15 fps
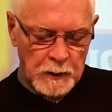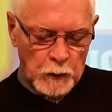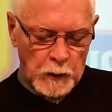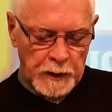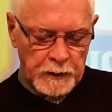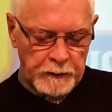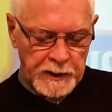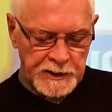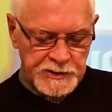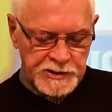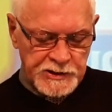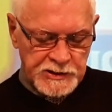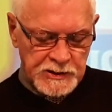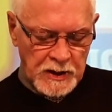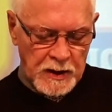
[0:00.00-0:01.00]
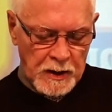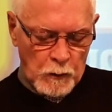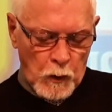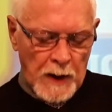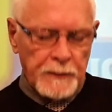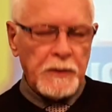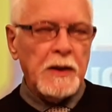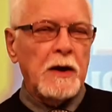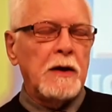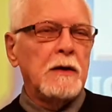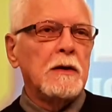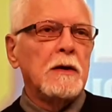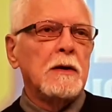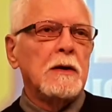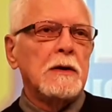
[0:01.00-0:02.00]
Whether it's when the
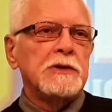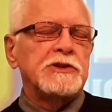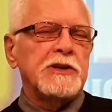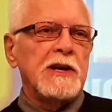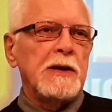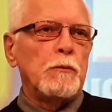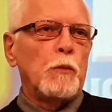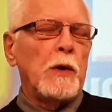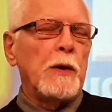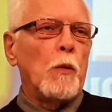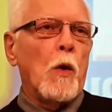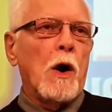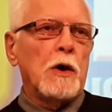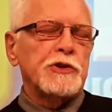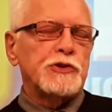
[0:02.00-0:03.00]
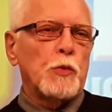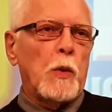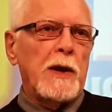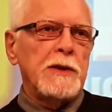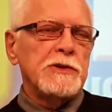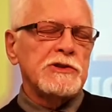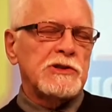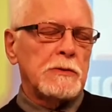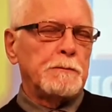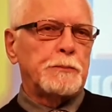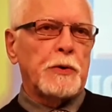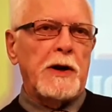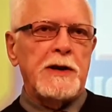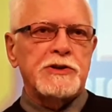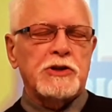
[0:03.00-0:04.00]
team we watch wins and
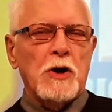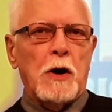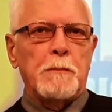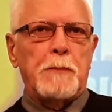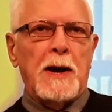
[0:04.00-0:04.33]
praise God,